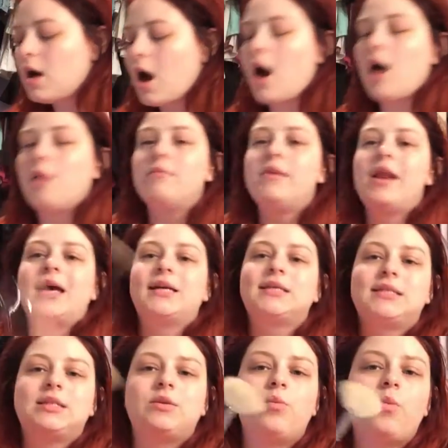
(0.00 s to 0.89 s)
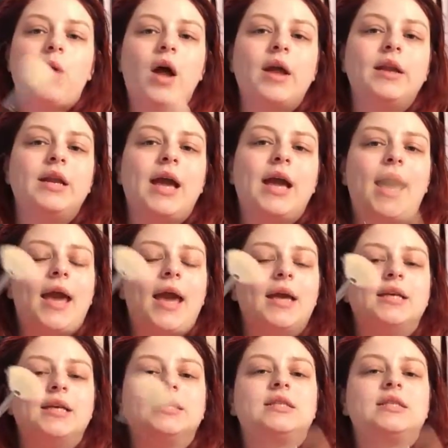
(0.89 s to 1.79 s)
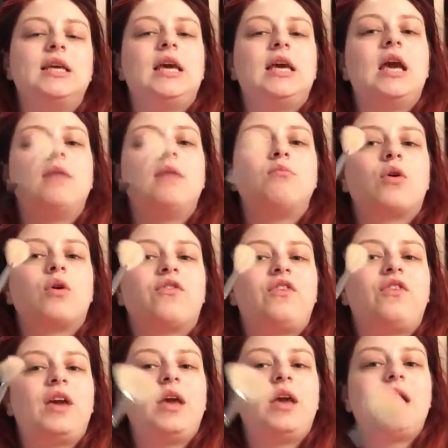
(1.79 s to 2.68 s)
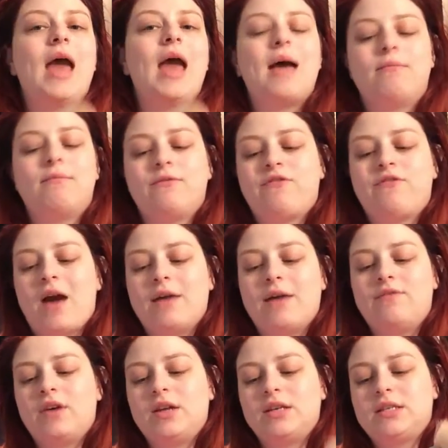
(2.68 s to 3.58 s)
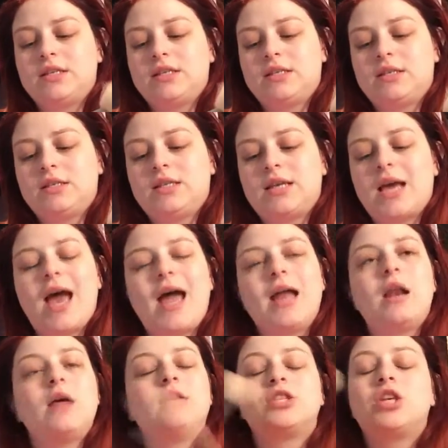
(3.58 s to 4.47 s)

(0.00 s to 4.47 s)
Next one is the Morphe M510,